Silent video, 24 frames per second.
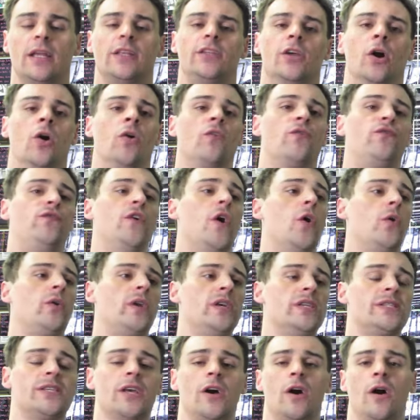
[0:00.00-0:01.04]
Don't
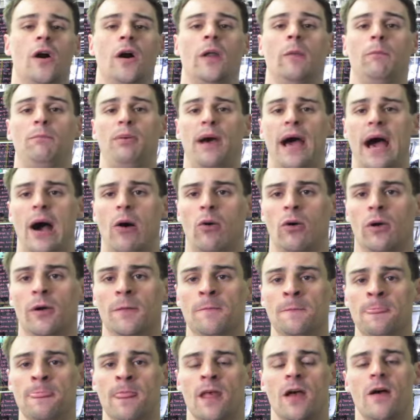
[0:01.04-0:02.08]
focus on power.
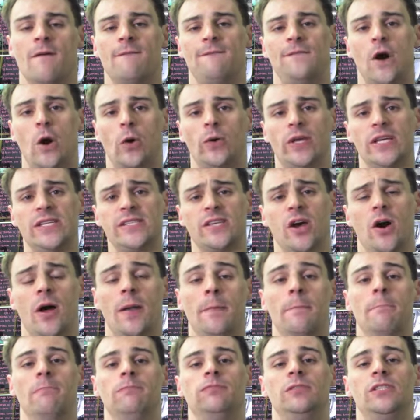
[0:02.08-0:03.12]
Focus
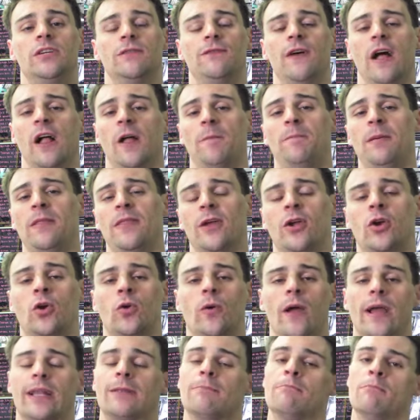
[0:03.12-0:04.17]
on developing the
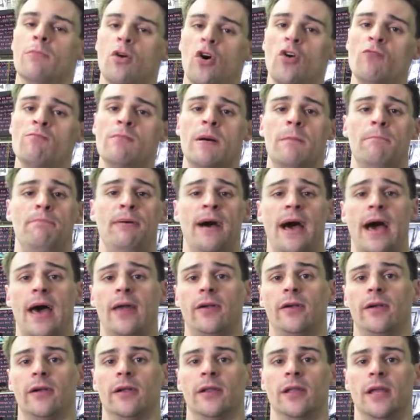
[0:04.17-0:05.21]
correct movement
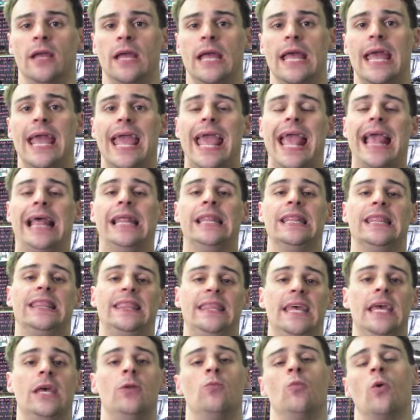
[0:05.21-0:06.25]
pattern, and
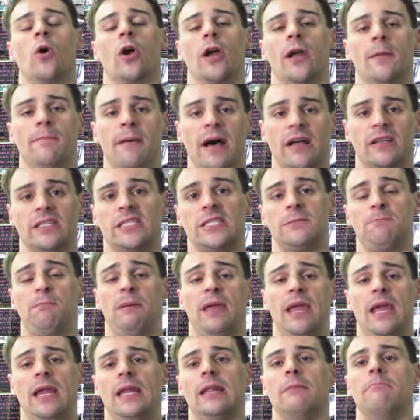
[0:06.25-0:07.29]
then worry about
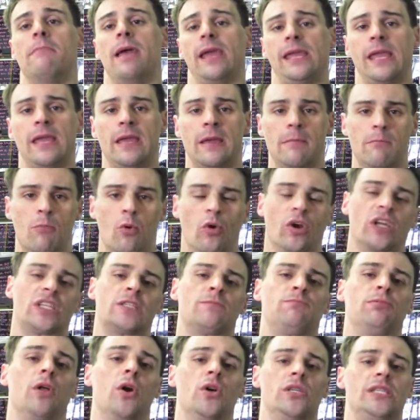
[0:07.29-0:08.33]
speed and making it more
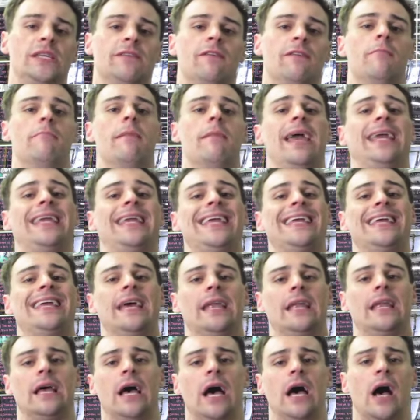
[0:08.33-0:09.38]
explosive and making it